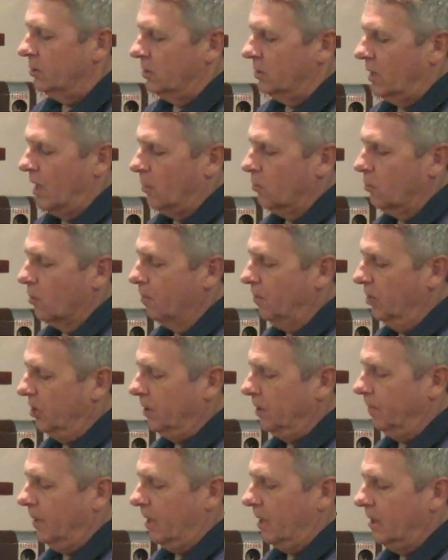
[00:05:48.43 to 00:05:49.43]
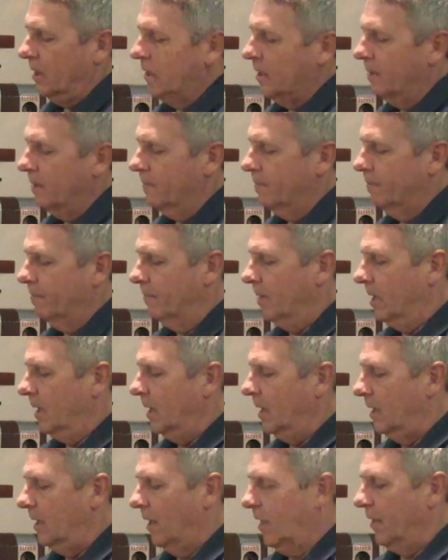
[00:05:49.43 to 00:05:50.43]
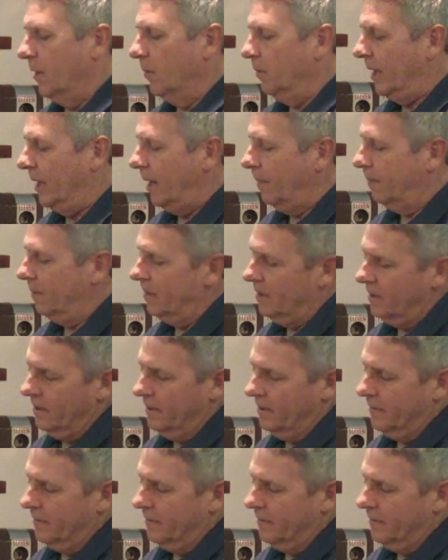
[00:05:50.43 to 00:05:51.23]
So now when we push a button, nothing will happen.